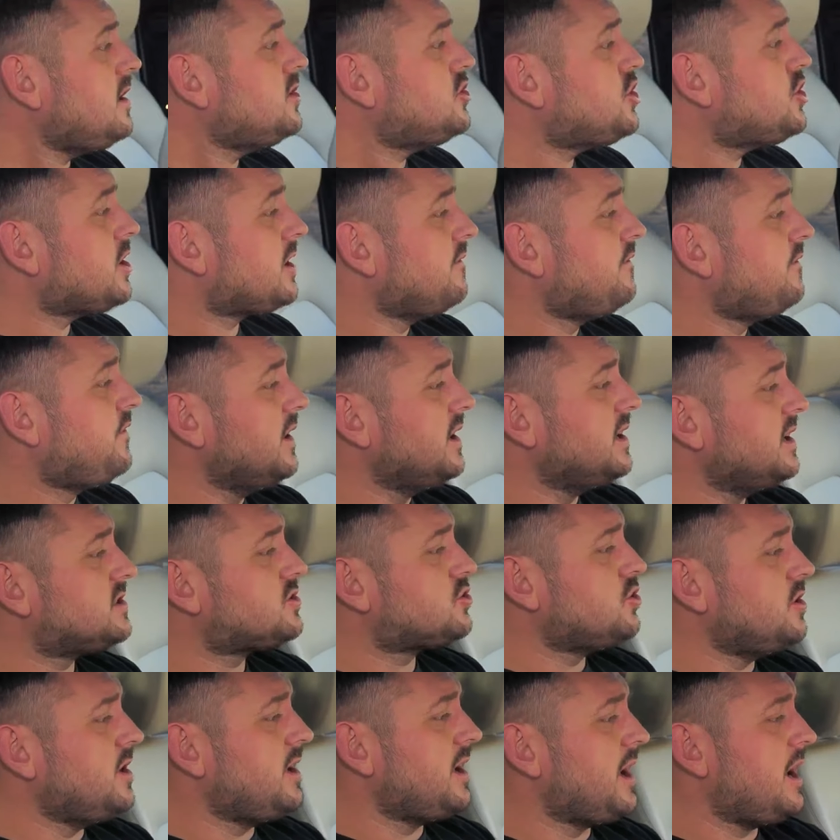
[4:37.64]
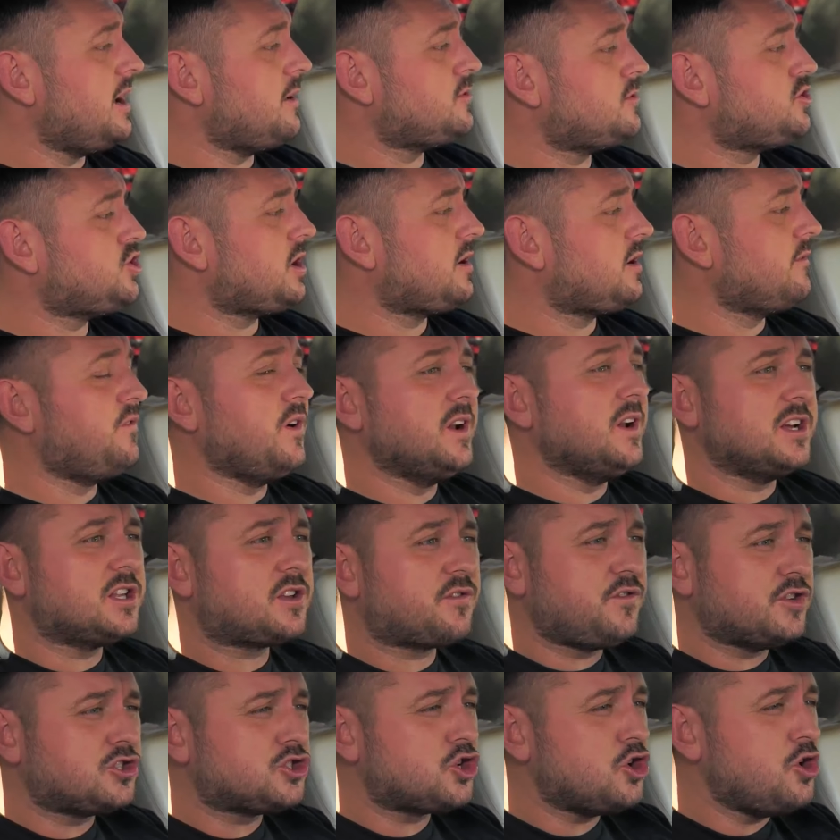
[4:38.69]
Chicken fillets. So you get chicken fillets
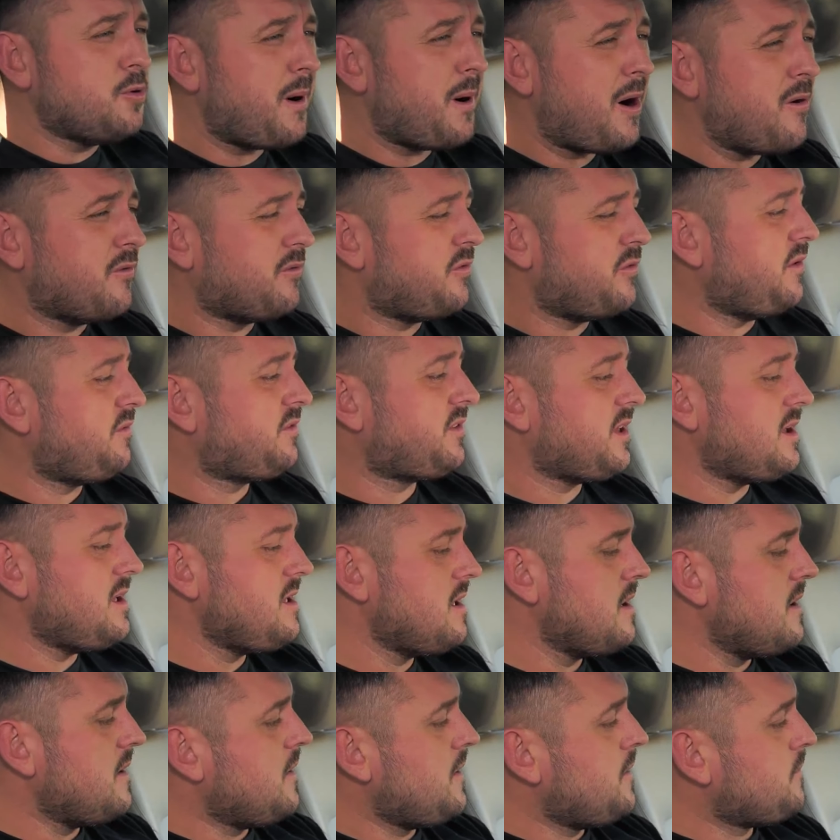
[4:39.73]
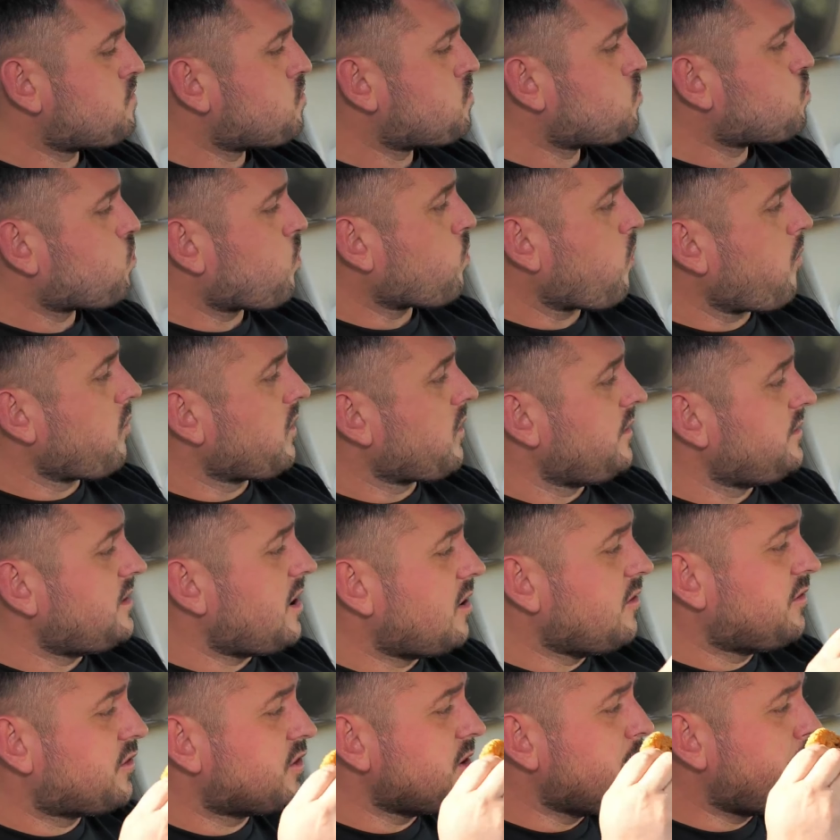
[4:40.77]
for two pounds fifty. Now,
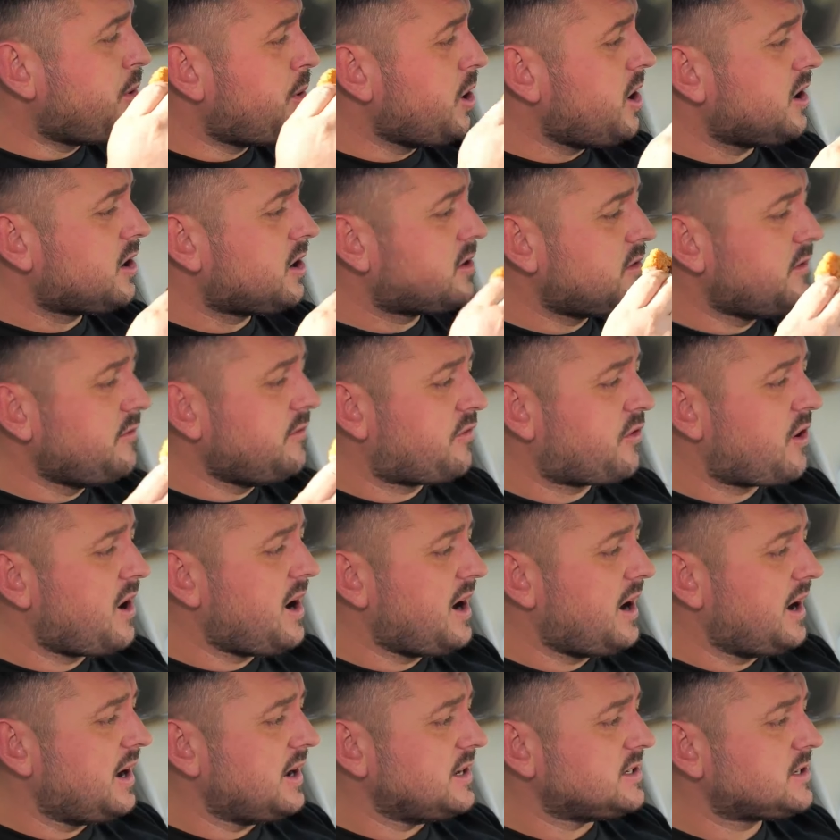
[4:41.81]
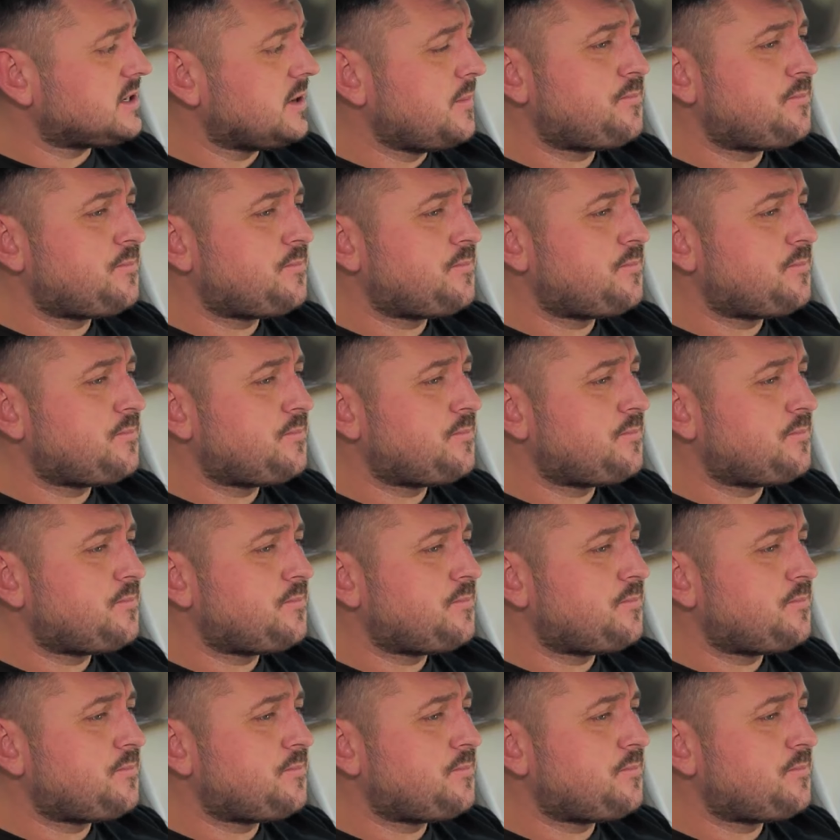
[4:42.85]
for a burger and fries,